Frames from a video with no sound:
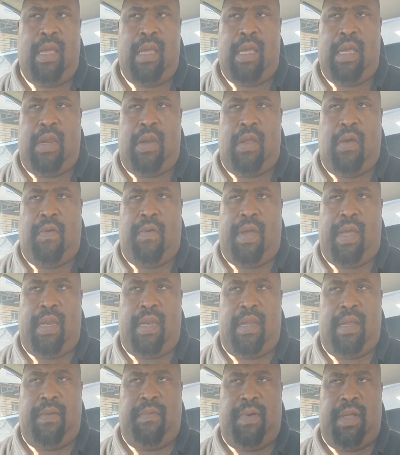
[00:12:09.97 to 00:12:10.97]
you know,
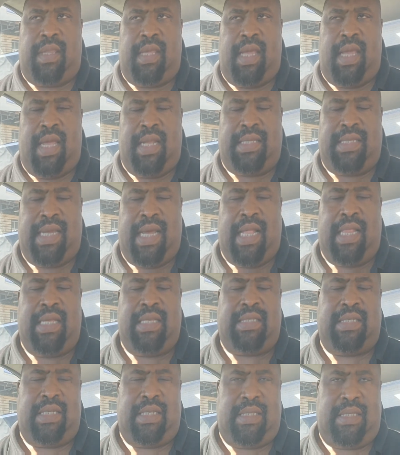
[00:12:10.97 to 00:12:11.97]
and with the
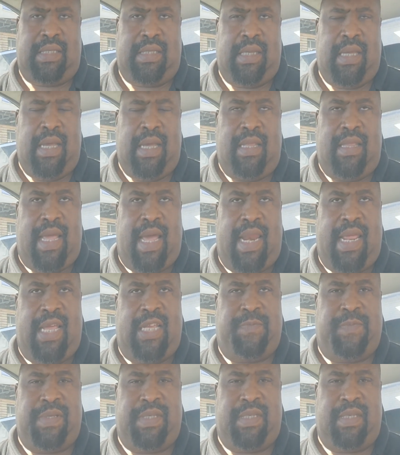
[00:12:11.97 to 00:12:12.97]
intelligence that
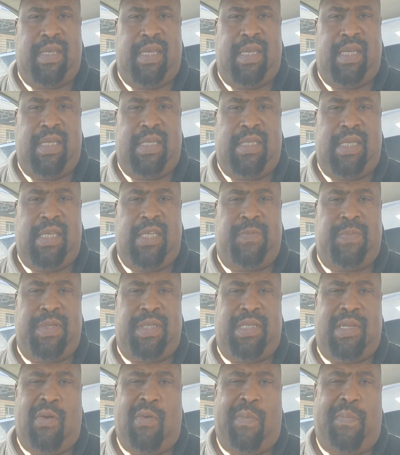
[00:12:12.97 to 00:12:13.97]
he's he's he's
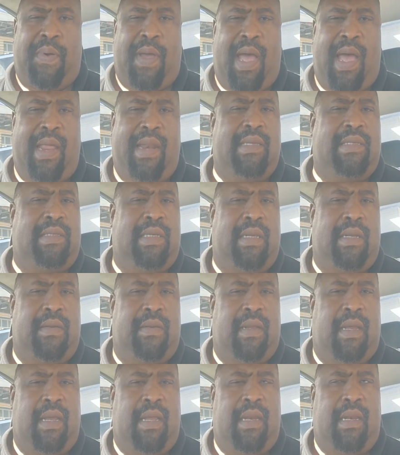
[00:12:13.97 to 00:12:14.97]
bestowed upon us,
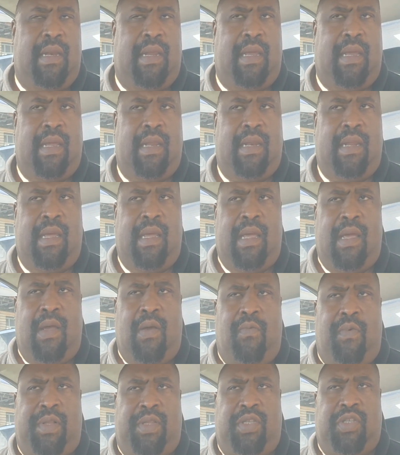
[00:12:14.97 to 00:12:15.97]
and and and
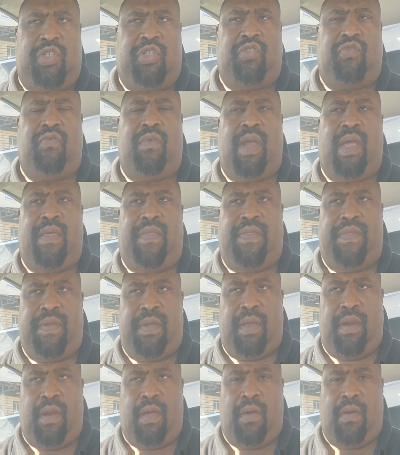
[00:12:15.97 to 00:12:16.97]
with the strength,
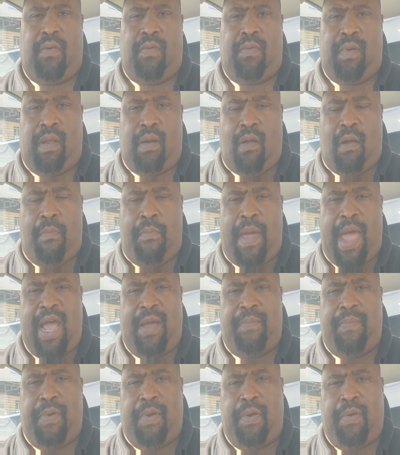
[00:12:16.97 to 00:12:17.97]
you know, in our
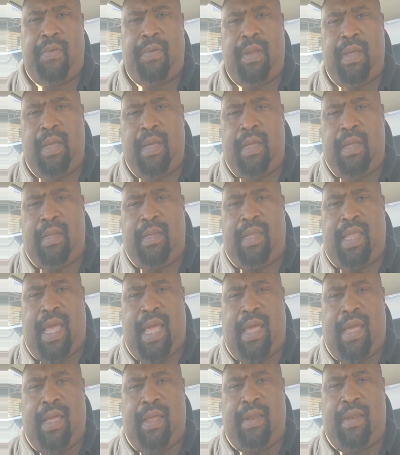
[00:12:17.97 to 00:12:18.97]
backbone
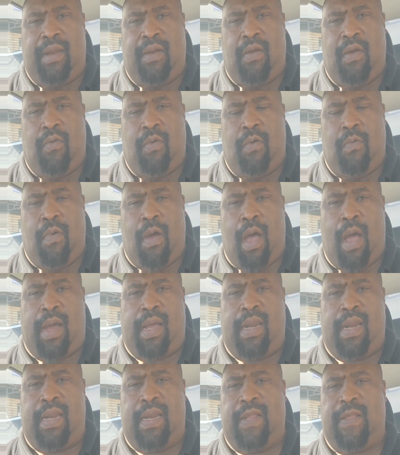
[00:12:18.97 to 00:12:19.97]
that you know we're
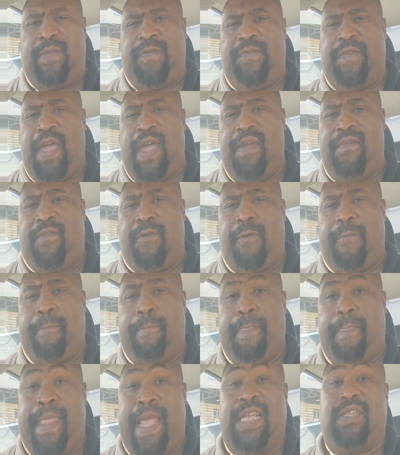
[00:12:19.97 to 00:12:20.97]
walking in His favor.
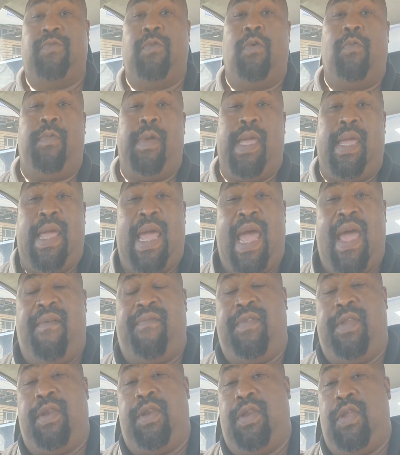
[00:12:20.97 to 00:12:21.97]
That's what we
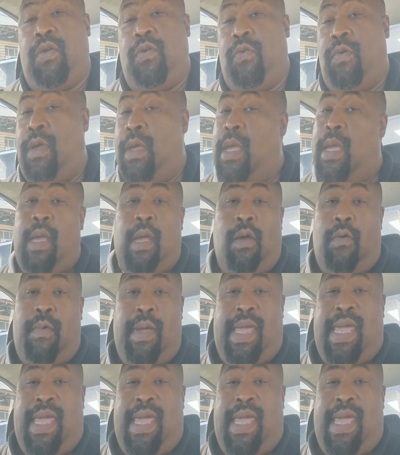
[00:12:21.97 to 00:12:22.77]
have to do. We